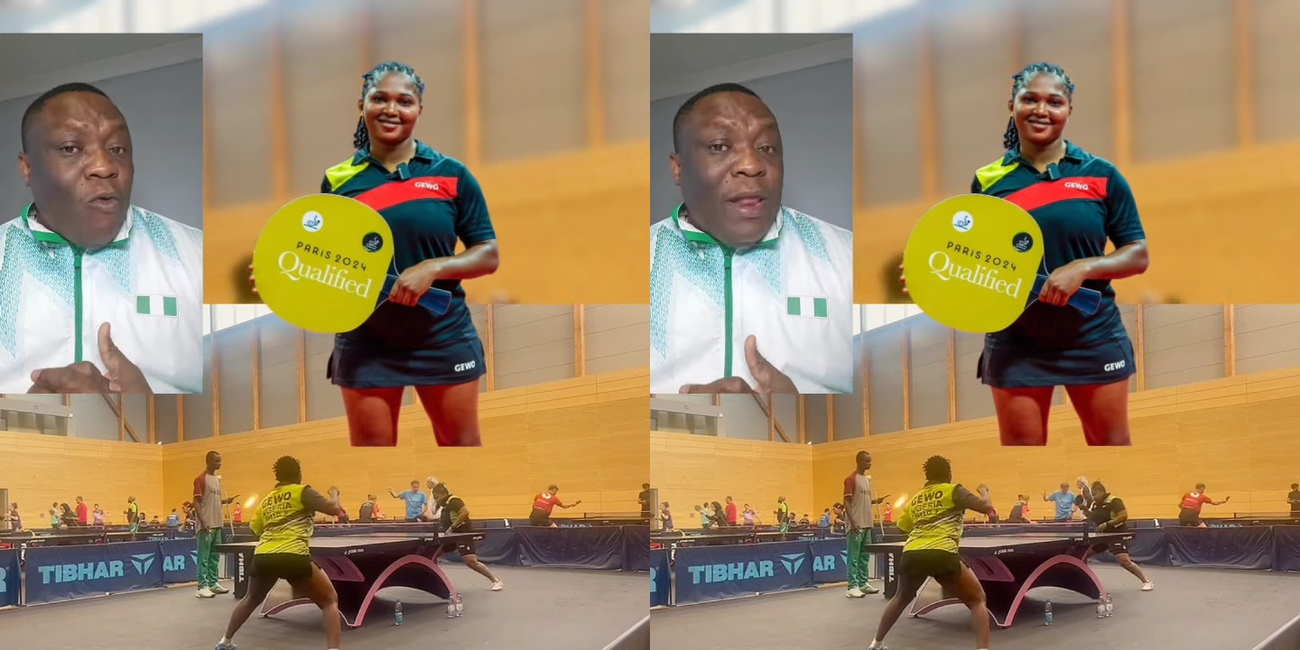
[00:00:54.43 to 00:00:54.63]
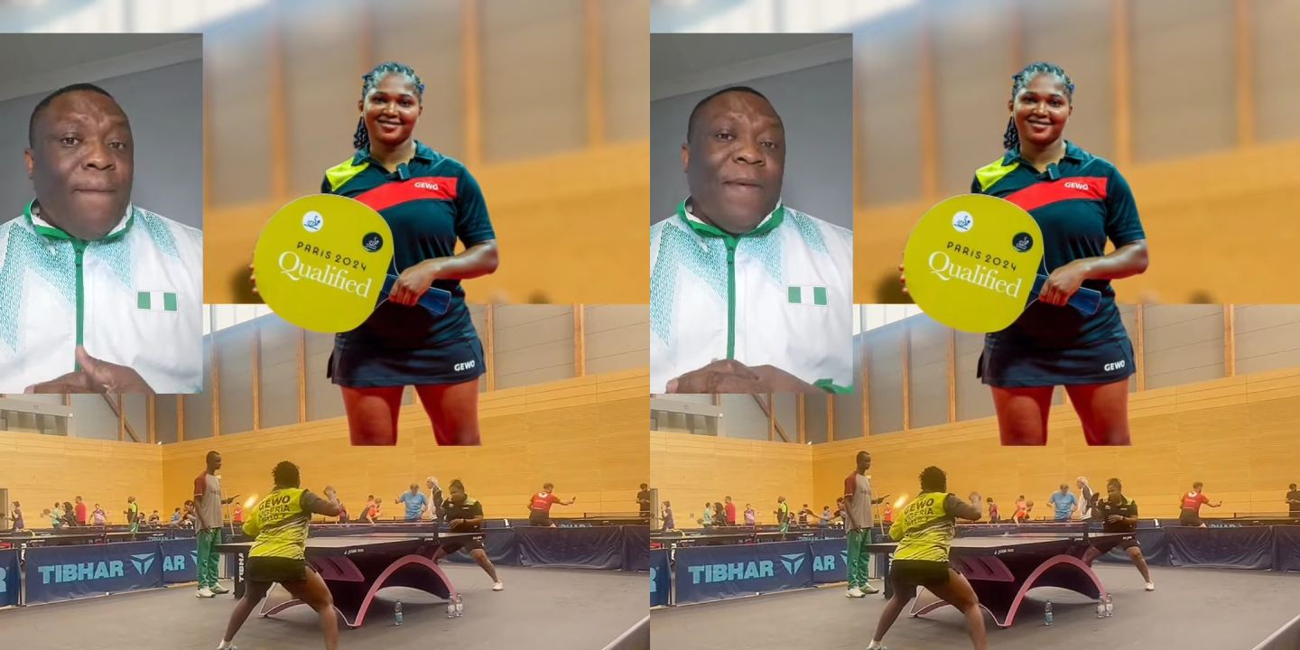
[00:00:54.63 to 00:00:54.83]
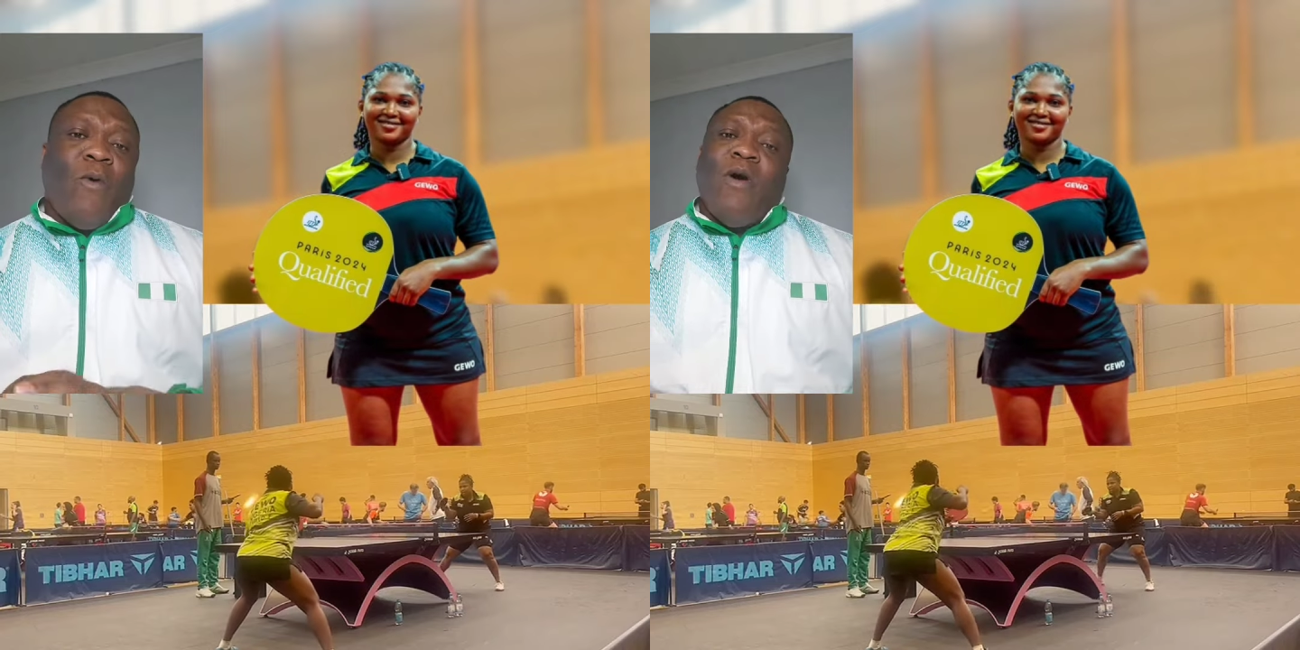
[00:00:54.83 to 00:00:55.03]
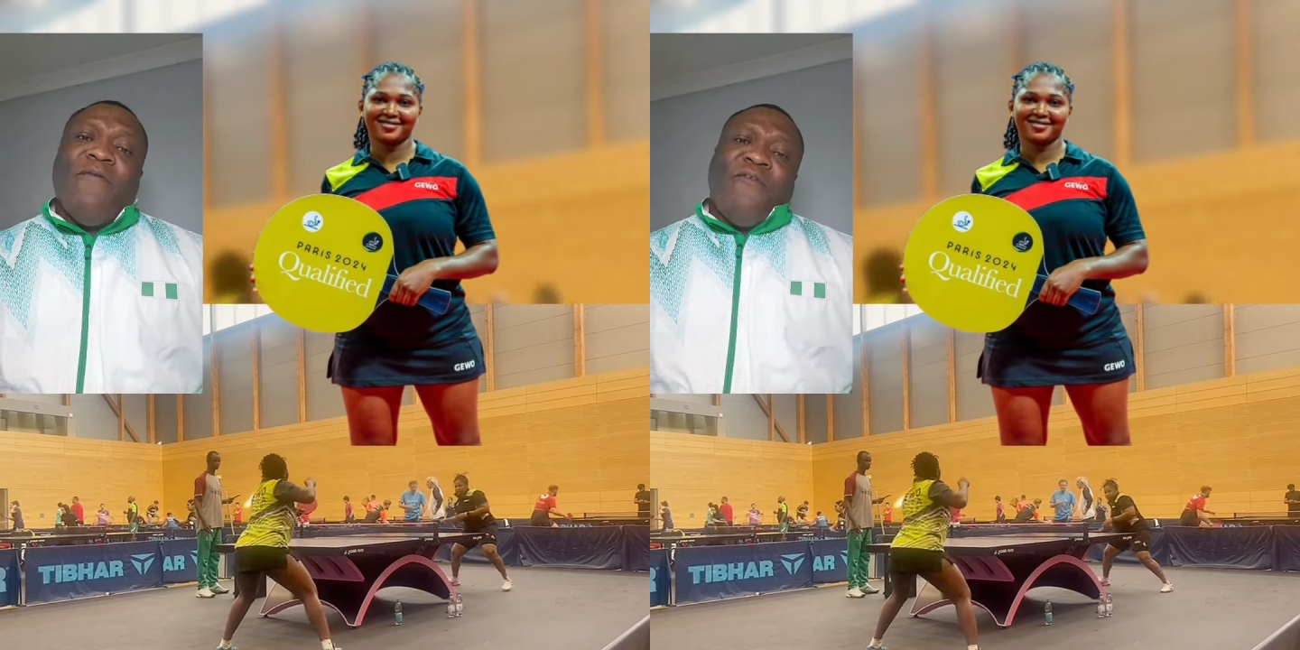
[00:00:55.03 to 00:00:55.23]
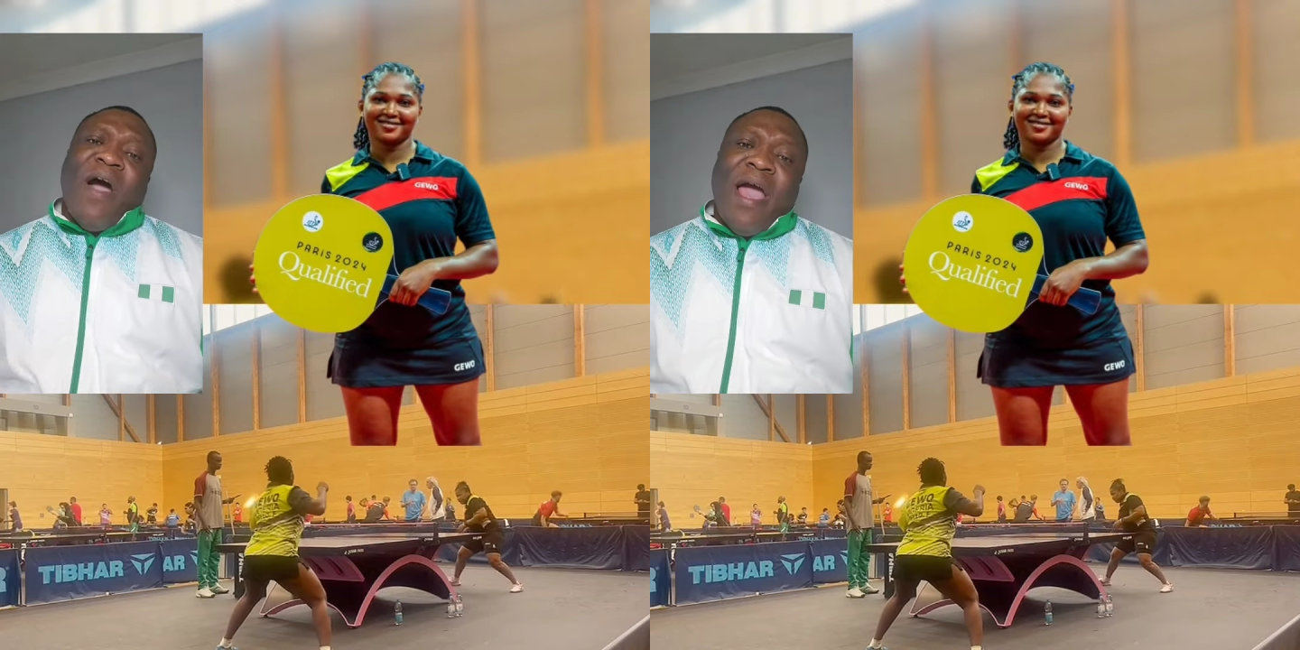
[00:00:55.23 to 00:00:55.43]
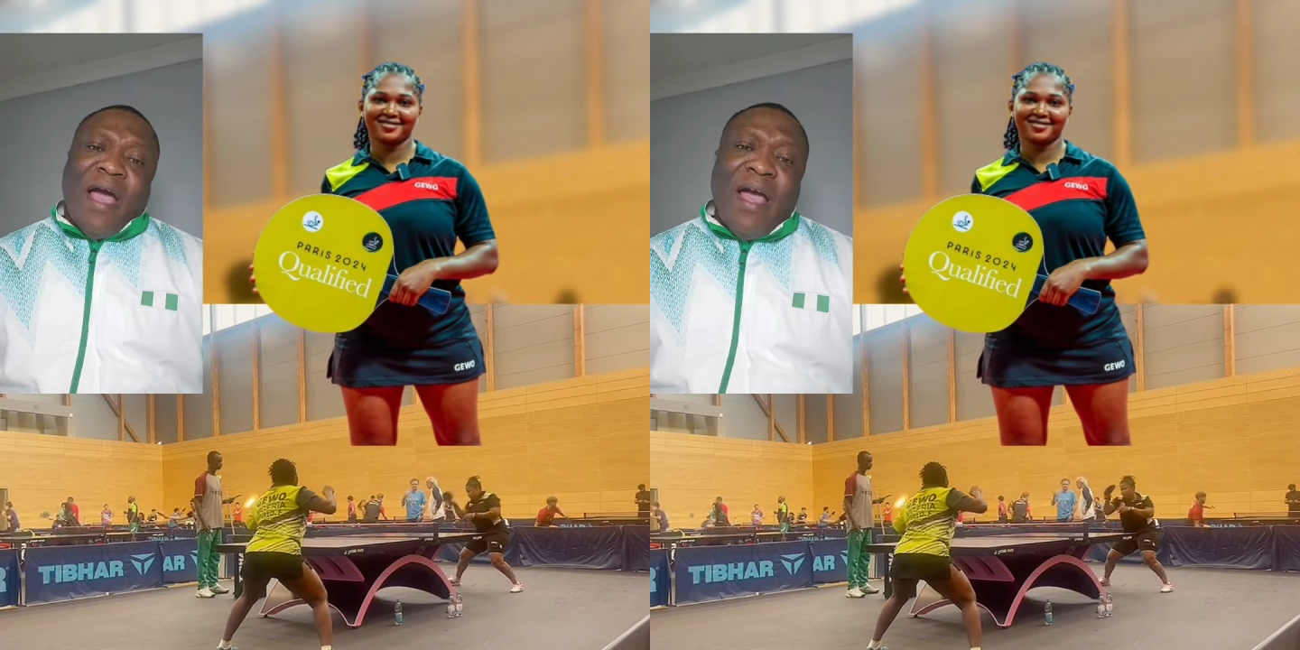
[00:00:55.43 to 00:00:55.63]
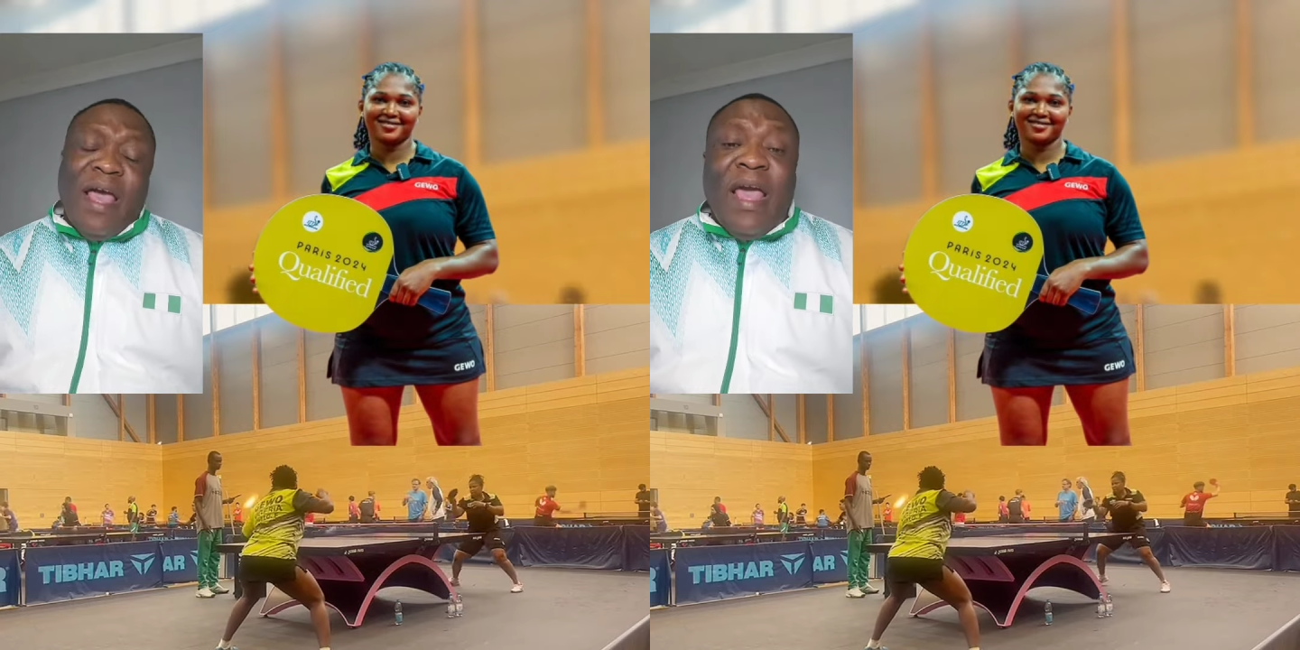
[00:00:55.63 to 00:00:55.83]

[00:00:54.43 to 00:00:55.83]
Olympic Qualifier